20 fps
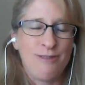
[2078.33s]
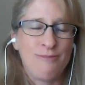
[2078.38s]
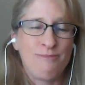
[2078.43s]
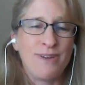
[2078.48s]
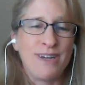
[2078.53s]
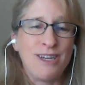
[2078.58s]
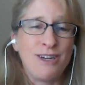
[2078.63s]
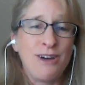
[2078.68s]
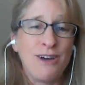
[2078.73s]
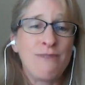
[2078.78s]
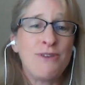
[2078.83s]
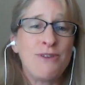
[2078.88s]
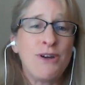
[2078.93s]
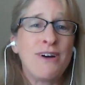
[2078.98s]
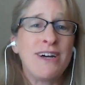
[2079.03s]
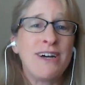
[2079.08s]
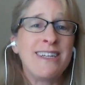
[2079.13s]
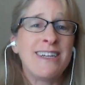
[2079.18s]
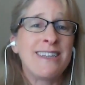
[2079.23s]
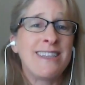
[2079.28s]
but you have no
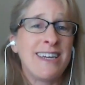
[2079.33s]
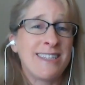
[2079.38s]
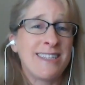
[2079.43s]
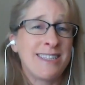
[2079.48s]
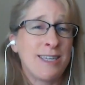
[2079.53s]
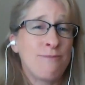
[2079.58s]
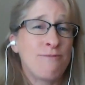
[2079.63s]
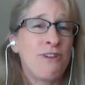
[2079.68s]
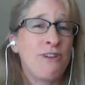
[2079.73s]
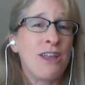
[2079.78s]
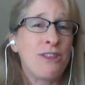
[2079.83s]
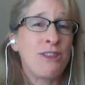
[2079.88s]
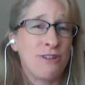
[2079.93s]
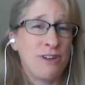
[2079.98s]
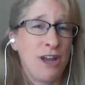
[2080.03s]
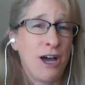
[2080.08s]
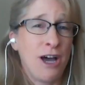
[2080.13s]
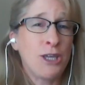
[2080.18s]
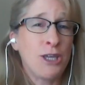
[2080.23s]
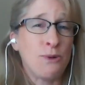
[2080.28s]
idea. They seem rather
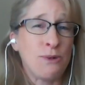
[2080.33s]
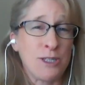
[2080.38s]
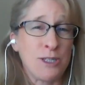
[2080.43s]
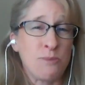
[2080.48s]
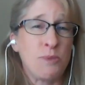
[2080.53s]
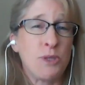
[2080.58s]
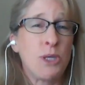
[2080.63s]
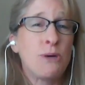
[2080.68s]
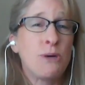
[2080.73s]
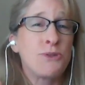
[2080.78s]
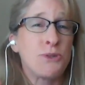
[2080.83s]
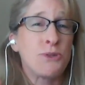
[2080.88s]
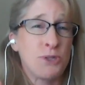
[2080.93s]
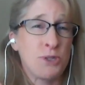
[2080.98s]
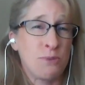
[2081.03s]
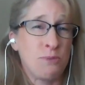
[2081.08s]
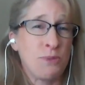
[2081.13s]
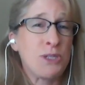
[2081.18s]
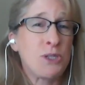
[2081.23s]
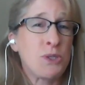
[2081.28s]
innocuous, but those are
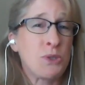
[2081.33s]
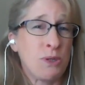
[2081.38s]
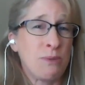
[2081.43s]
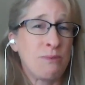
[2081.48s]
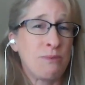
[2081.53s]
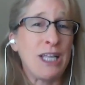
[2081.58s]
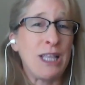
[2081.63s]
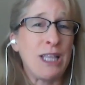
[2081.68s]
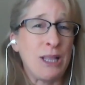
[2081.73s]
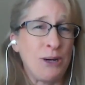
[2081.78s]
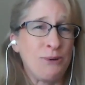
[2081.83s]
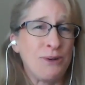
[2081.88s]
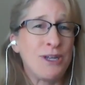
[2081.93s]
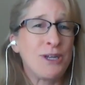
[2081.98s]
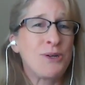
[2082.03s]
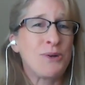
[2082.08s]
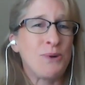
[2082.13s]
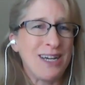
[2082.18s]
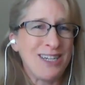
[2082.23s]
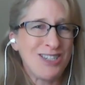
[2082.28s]
some extremely
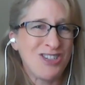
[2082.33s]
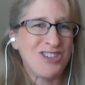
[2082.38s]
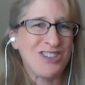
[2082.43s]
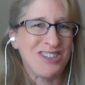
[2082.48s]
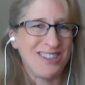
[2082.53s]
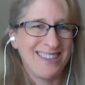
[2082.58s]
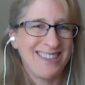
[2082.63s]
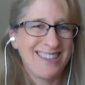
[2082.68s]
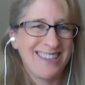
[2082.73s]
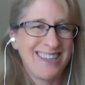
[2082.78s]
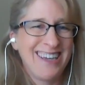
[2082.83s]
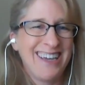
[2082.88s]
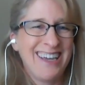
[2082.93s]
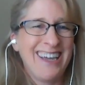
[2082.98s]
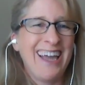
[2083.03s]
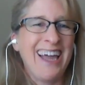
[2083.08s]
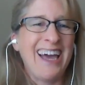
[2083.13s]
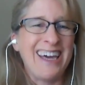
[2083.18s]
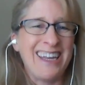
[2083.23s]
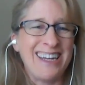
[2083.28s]
loaded questions.
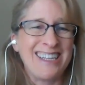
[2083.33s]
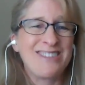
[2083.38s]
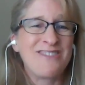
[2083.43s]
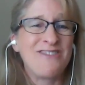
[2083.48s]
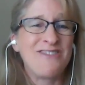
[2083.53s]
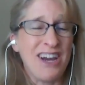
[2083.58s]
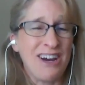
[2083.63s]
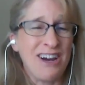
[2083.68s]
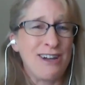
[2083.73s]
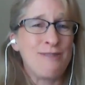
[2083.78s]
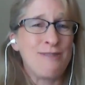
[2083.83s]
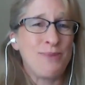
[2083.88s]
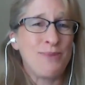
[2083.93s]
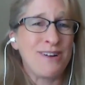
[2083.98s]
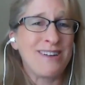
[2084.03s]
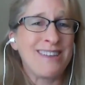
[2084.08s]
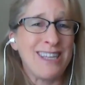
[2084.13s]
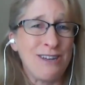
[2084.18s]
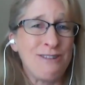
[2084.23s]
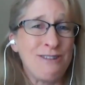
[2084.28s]
And it's very
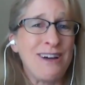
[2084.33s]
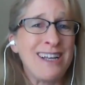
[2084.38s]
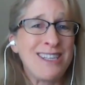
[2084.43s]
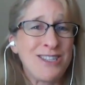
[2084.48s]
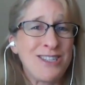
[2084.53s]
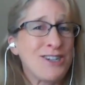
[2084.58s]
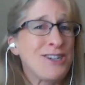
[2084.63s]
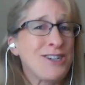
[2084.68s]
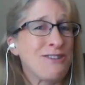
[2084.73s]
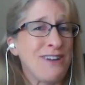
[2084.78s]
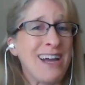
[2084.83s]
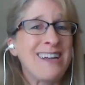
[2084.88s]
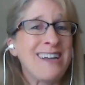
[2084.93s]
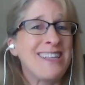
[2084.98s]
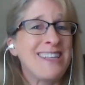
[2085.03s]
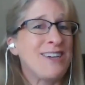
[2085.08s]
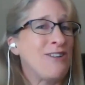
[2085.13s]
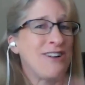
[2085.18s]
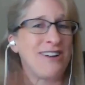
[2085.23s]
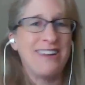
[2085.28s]
important that you answer
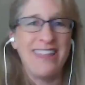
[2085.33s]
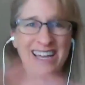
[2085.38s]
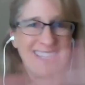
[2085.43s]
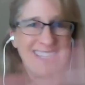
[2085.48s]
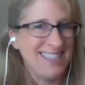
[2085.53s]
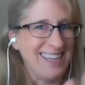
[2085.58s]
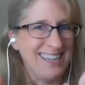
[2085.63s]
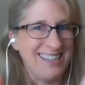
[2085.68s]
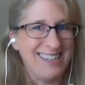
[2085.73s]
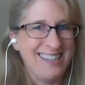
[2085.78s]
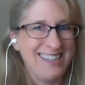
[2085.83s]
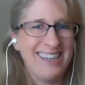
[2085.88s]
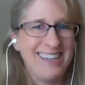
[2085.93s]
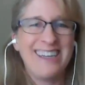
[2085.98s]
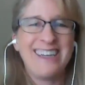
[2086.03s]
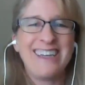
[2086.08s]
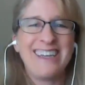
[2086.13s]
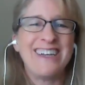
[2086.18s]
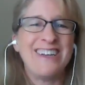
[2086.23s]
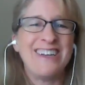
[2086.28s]
correctly, or that's it.
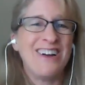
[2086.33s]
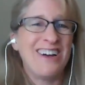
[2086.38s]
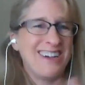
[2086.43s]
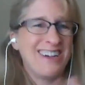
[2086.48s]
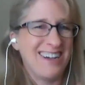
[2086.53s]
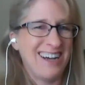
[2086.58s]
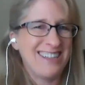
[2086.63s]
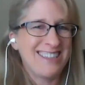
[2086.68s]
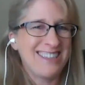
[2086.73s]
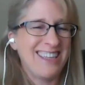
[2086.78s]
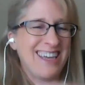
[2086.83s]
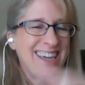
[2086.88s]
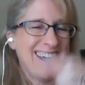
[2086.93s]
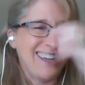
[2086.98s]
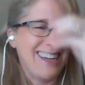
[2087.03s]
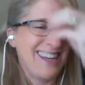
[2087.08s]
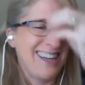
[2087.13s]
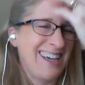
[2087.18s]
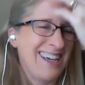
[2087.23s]
You know, I'm not staying.